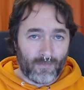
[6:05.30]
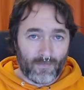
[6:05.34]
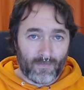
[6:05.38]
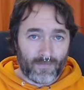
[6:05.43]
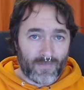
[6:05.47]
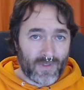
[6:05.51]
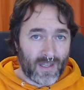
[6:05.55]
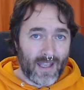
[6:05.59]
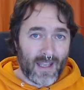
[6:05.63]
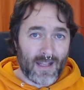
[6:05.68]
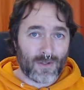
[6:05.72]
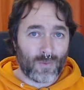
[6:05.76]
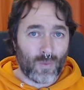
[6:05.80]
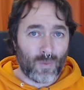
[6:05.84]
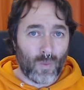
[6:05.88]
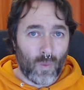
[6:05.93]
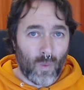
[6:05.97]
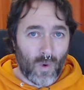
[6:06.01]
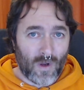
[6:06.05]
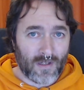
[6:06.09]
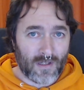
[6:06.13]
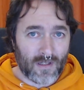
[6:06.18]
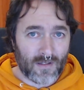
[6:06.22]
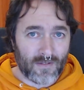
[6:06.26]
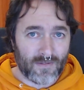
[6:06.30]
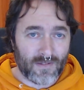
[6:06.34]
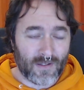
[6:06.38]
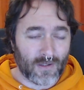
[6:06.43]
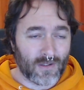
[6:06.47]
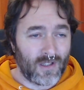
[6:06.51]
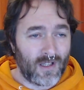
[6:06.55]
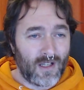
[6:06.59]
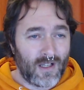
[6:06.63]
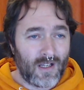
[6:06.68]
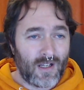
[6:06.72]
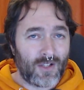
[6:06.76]
It's wonderful.
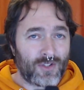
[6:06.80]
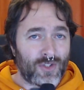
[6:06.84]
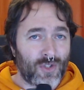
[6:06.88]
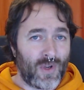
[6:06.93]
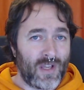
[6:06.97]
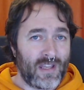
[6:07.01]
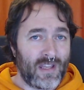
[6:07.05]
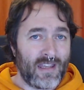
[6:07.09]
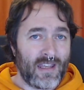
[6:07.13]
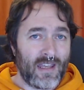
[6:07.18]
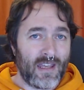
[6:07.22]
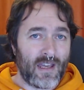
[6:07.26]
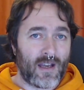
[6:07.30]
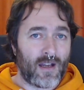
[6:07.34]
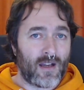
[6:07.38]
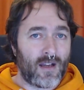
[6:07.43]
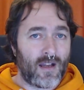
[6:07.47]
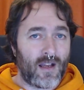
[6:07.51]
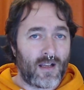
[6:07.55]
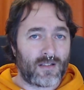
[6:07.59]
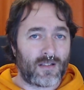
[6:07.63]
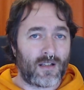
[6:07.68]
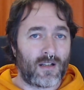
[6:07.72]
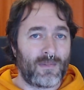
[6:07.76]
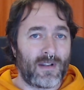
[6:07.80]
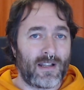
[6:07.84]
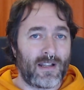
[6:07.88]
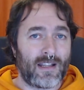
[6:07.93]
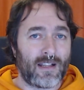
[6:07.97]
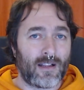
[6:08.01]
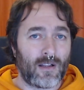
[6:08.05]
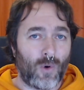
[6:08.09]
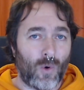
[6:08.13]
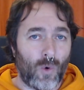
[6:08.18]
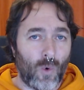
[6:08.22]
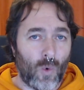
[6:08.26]
So here is a
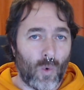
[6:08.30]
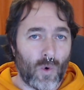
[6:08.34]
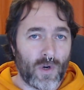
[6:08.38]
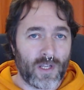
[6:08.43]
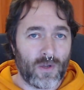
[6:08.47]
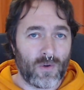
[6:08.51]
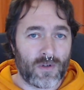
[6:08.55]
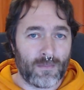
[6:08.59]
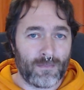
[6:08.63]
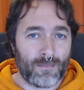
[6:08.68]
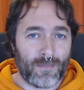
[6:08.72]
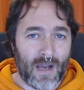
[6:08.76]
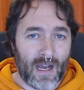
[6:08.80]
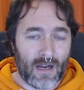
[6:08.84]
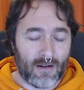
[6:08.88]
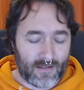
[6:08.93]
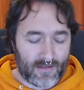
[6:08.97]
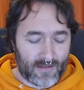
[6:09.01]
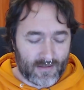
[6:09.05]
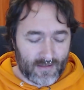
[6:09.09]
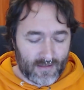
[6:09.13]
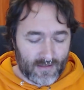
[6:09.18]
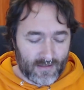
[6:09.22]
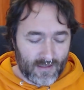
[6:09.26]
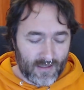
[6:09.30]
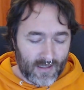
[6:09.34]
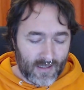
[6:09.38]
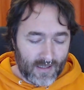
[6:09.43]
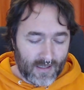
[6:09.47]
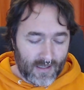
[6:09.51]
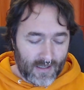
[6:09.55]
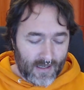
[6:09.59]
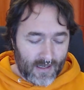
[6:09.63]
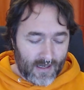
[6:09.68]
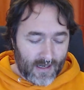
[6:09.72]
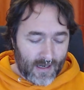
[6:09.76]
little audio comparison.
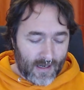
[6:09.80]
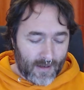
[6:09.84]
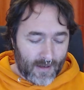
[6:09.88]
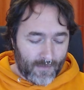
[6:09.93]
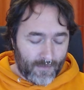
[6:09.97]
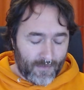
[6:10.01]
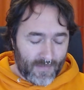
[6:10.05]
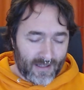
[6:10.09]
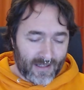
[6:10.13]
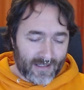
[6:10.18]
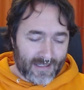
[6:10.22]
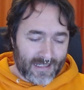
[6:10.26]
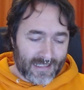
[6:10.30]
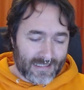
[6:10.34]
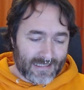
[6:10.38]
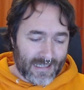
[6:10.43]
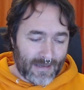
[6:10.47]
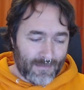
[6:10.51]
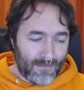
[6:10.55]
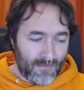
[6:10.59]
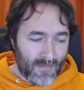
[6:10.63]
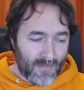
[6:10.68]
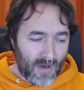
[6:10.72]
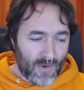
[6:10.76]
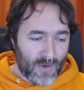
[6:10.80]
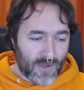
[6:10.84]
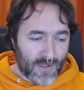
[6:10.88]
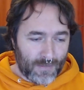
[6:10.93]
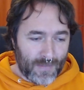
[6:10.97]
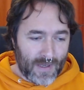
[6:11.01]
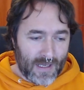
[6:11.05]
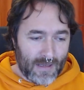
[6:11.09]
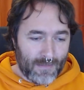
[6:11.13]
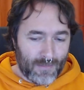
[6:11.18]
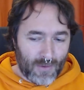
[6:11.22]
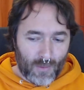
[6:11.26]
Like I say, most
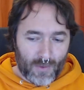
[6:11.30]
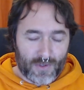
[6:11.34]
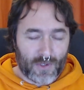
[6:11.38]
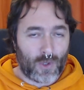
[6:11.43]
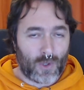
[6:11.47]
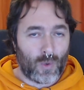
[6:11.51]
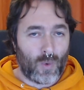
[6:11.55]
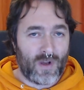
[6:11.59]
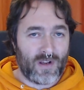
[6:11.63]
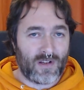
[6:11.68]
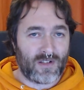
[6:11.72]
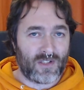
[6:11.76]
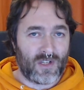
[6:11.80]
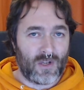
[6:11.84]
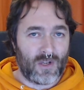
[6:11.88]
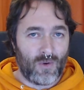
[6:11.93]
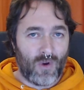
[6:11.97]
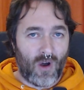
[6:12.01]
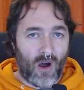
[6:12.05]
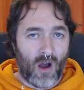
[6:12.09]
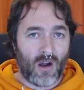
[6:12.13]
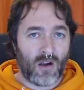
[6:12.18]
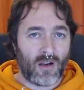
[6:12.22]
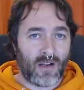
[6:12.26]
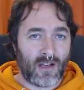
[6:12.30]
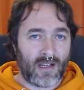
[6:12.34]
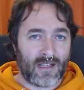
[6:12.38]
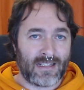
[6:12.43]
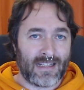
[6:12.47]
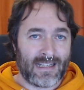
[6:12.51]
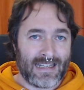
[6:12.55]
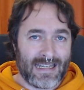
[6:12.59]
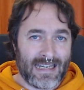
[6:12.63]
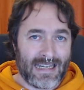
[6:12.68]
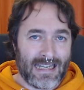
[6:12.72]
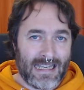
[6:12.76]
people with the Quest 2 aren't going to
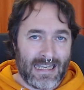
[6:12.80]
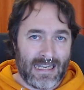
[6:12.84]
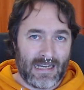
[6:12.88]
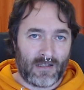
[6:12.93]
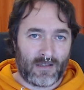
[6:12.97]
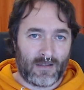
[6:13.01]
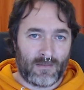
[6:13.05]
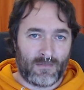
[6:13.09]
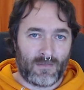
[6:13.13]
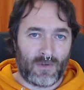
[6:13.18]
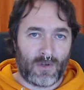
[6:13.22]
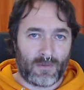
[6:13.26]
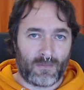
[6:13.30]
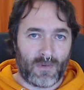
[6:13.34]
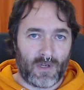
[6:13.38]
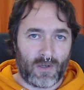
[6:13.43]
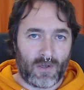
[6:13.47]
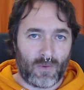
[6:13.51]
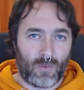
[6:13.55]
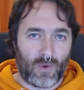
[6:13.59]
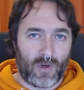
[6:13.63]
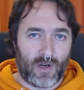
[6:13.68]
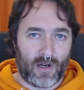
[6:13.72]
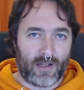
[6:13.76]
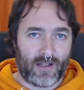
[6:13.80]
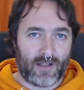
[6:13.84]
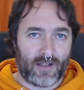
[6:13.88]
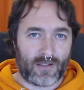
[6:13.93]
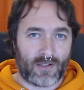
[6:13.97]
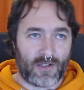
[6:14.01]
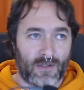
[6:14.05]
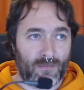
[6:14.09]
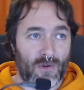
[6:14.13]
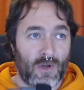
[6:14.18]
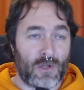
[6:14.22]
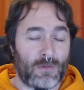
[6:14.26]
need the ModMic Wireless,
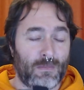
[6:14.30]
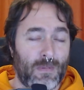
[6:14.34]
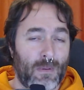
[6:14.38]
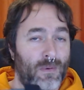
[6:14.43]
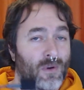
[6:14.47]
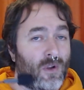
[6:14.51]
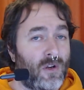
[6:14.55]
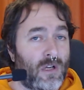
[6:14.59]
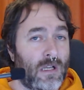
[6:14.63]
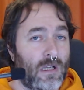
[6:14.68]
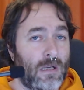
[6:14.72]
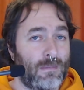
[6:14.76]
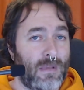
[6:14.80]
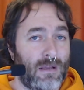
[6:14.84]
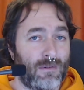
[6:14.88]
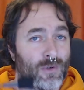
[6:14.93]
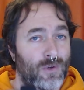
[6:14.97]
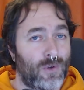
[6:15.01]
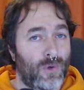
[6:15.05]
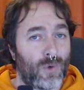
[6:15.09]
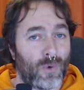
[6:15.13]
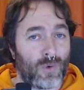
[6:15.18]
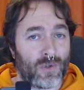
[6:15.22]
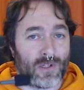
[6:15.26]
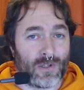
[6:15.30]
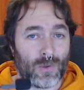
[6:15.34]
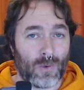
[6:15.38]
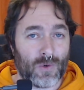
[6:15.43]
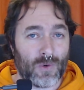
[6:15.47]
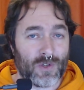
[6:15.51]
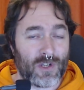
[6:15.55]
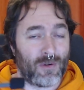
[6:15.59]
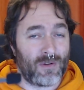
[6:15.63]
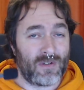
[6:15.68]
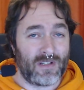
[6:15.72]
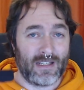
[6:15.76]
because most people aren't going to be recording
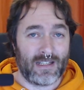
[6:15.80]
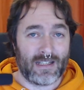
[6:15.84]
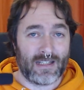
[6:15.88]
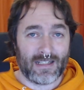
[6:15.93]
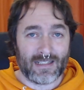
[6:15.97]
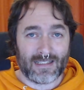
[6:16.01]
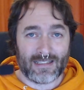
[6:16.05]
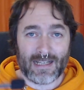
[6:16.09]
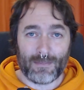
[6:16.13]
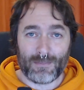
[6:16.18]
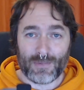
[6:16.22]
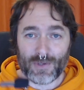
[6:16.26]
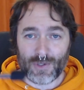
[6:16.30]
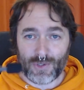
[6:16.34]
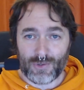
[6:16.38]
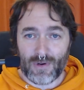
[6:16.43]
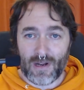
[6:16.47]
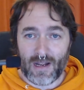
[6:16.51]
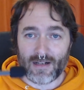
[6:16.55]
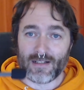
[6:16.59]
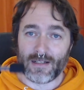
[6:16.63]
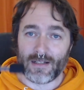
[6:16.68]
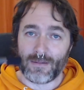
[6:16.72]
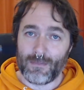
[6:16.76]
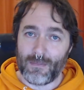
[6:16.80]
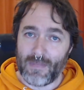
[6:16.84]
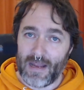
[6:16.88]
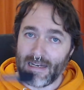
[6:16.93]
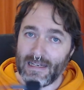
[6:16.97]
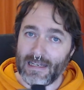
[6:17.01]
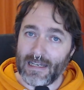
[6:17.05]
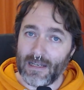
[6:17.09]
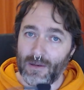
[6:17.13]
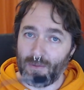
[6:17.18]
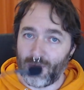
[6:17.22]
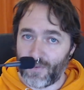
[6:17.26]
audio and need it in separate tracks. That's
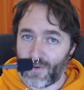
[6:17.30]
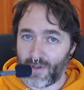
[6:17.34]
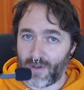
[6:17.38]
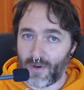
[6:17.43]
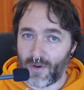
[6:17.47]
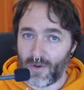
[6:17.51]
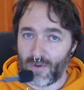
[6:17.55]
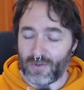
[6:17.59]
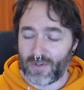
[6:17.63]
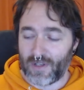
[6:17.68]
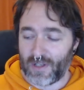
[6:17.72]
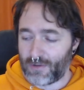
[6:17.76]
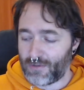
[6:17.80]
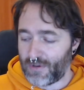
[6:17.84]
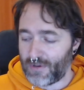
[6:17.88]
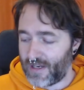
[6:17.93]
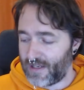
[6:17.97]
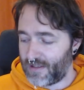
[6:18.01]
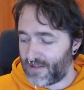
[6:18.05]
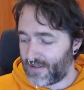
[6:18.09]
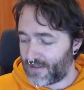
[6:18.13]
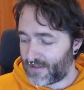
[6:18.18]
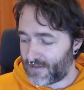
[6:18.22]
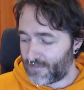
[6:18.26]
mainly for content creators.